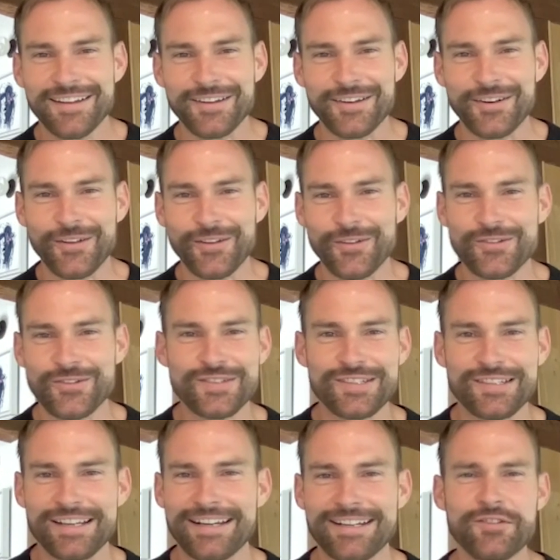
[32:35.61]
You know, they're
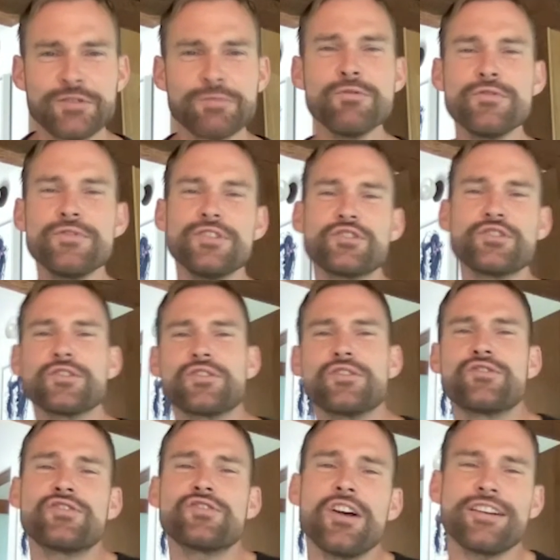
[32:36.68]
just like, this movie, this show's gonna
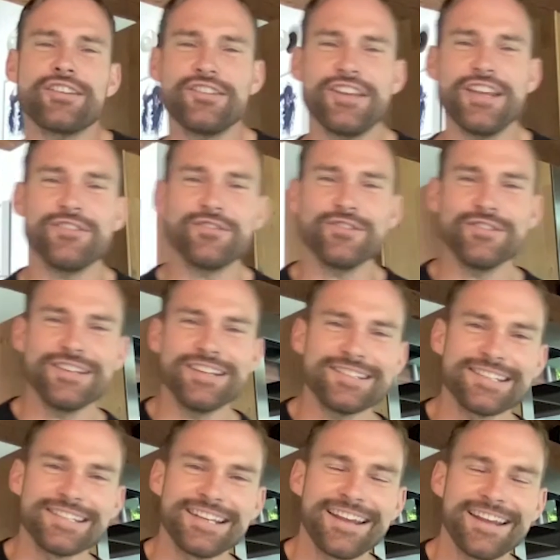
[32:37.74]
suck, you can't do
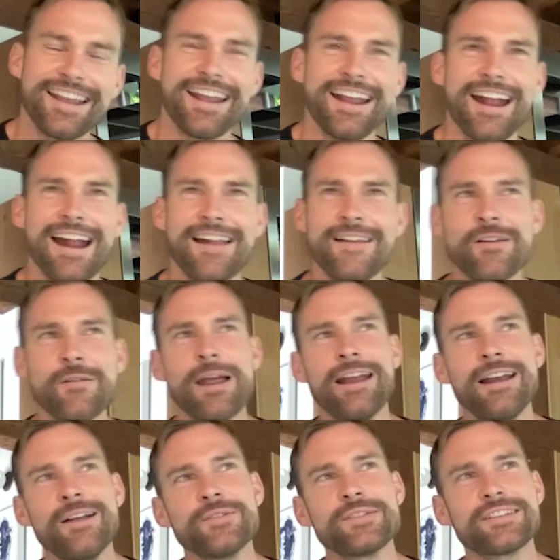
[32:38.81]
this. And I
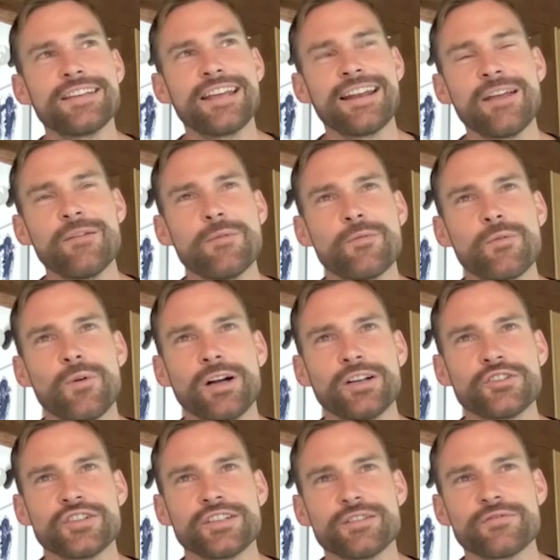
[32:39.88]
remember
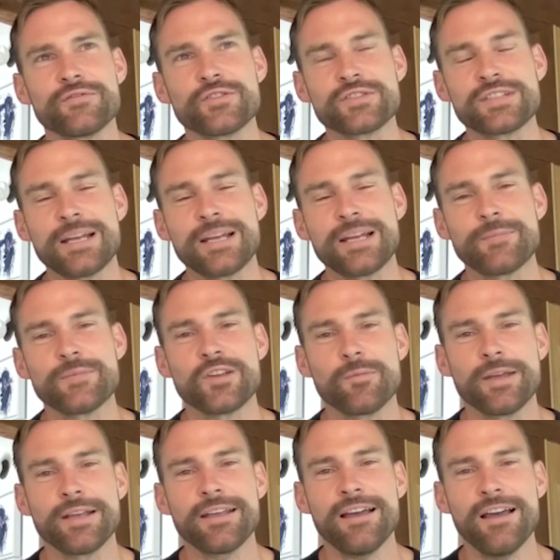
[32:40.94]
watching the first episode, I'm
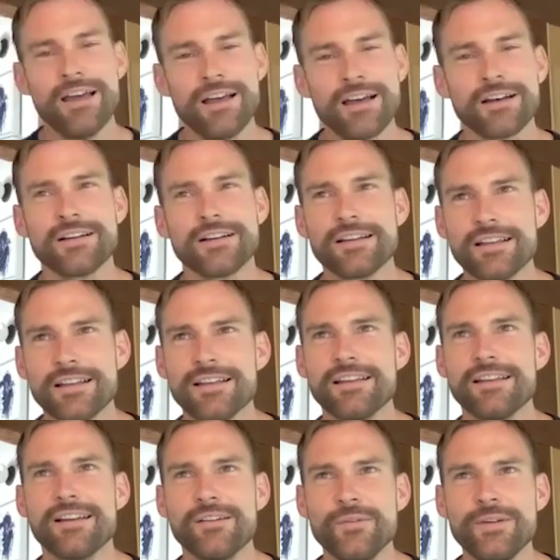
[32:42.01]
like, oh,
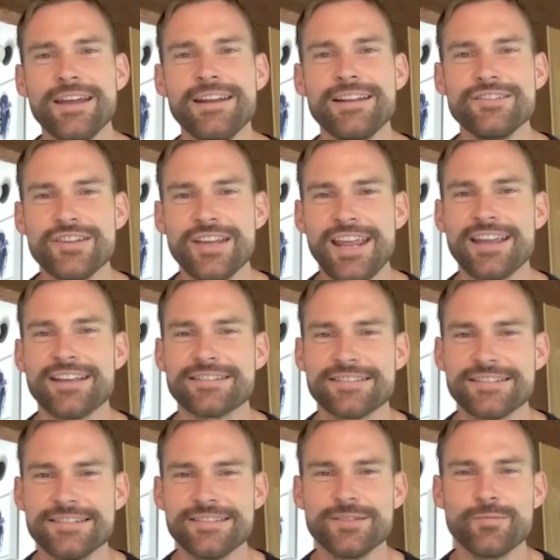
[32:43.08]
we got a
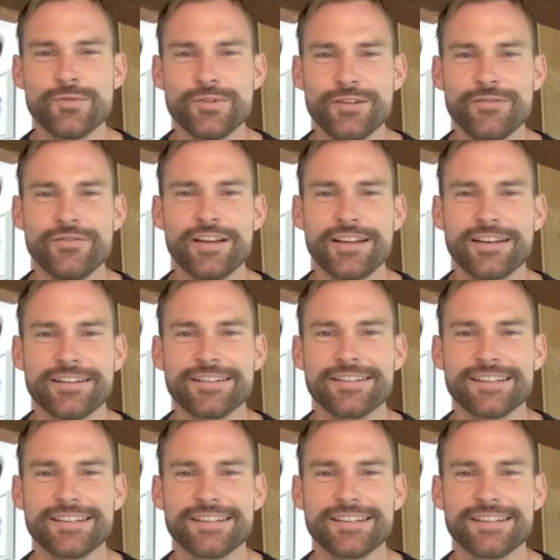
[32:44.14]
chance, this is pretty fun.